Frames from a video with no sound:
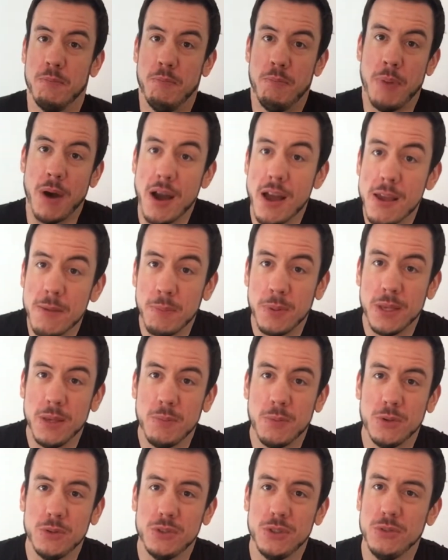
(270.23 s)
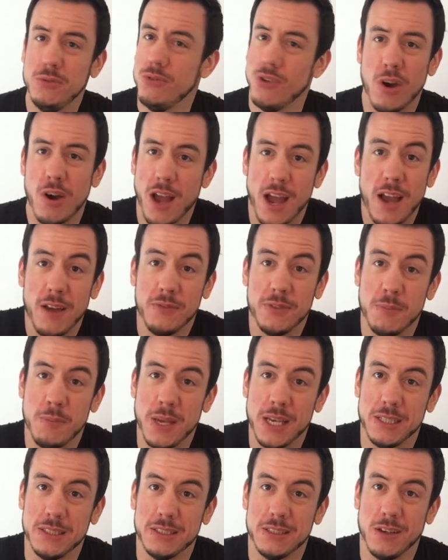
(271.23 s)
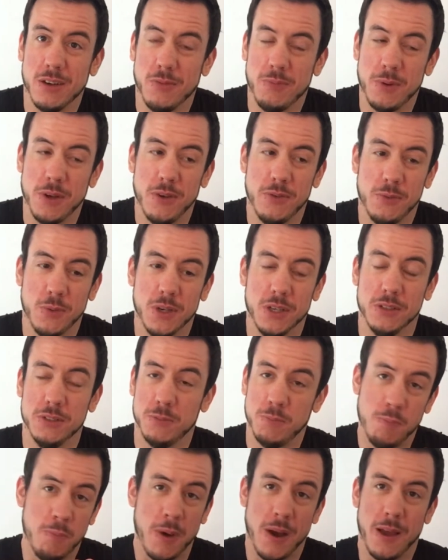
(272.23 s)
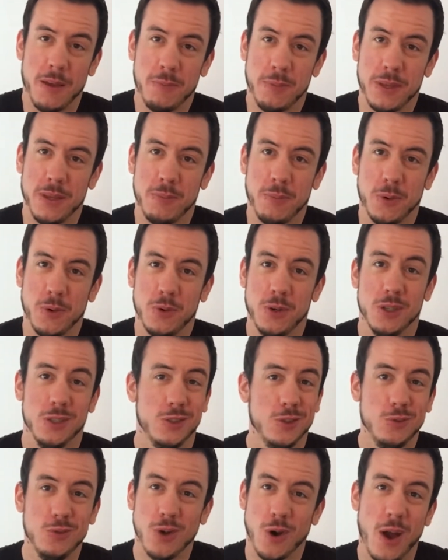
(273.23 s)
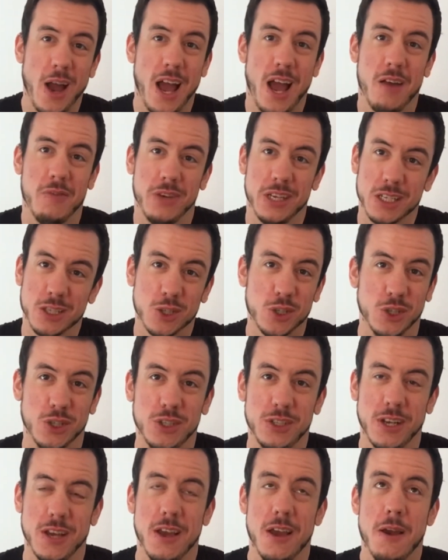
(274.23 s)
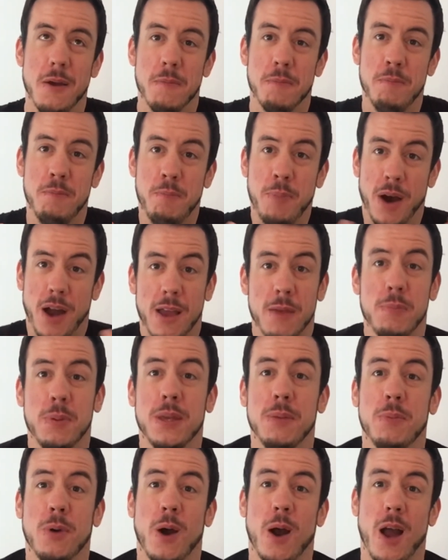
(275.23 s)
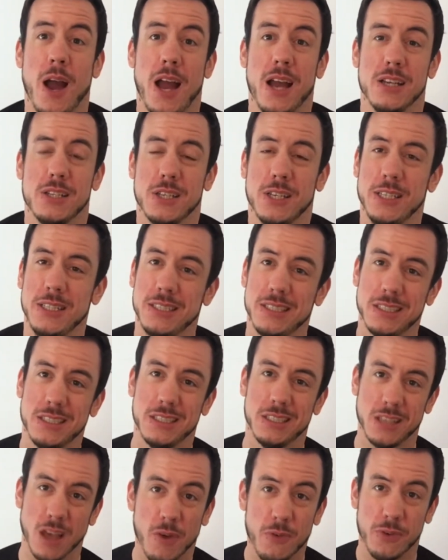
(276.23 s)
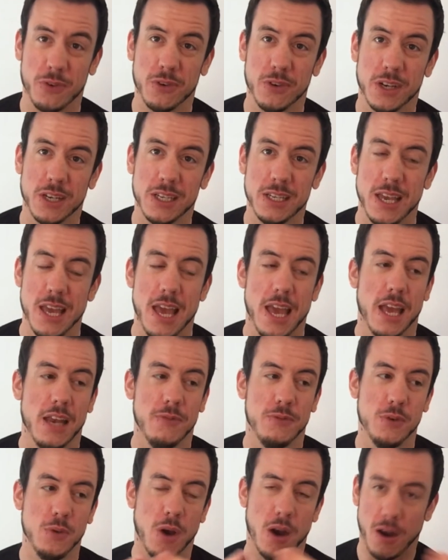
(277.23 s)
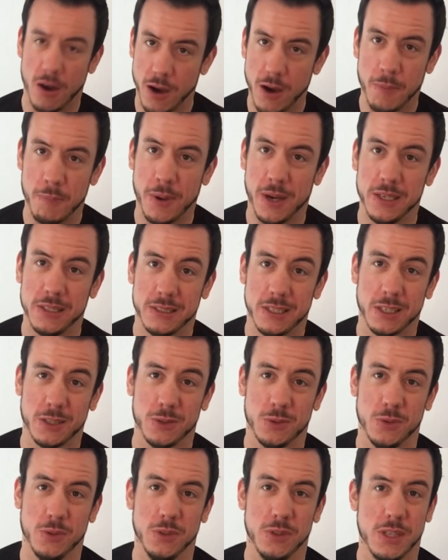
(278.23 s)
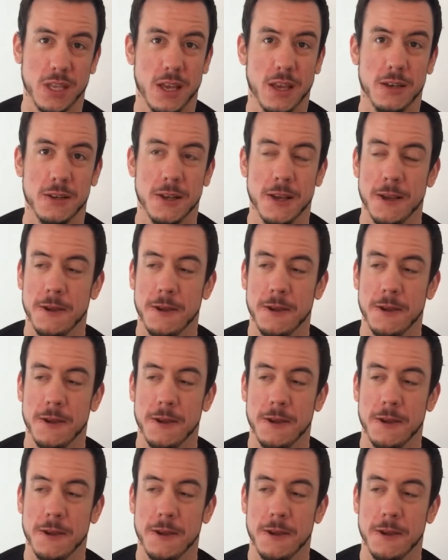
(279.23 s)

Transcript: bi people do not have the best of both worlds. Bi people do not have it good. Bi people are actually suffering. And if you are bisexual, then